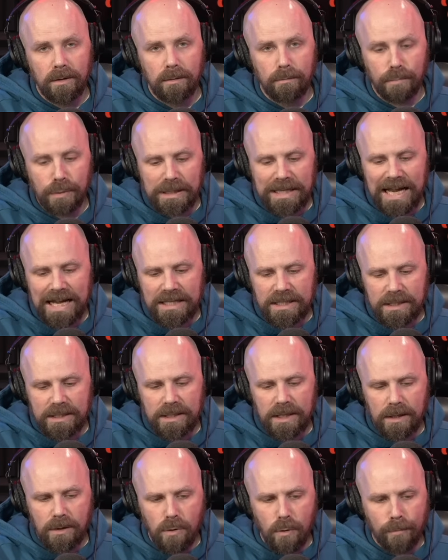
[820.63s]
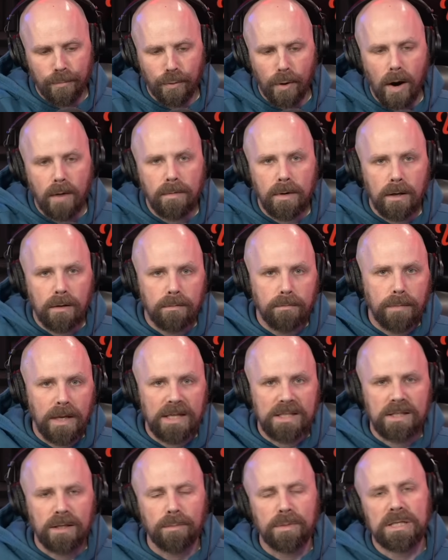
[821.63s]
but that single promo
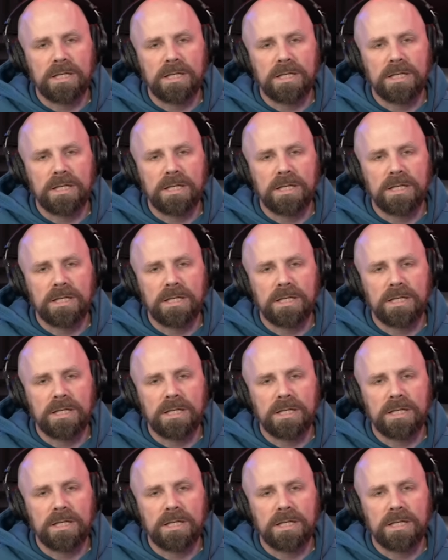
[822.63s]
makes him a